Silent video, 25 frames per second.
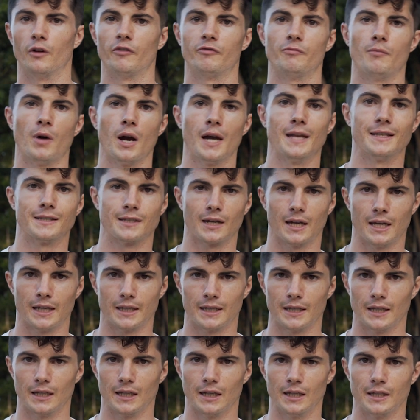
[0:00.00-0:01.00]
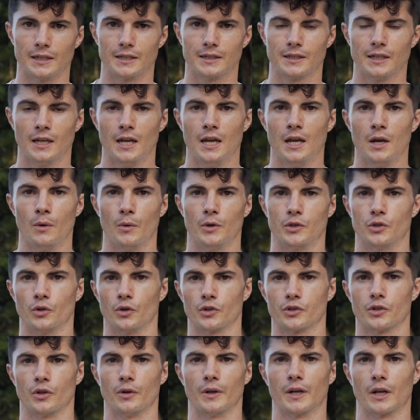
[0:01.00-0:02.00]
of my entire gear list, which
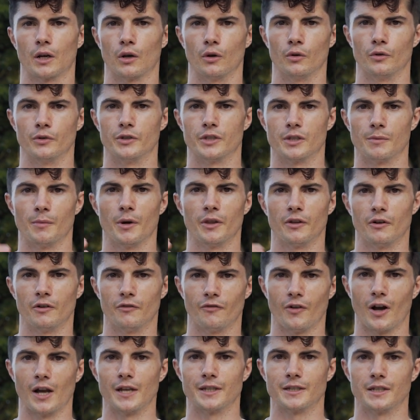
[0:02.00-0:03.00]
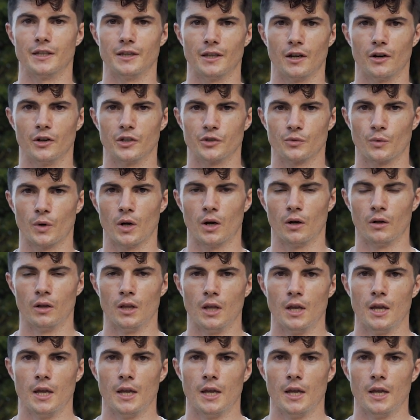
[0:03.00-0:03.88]
also includes some other advice in there as well.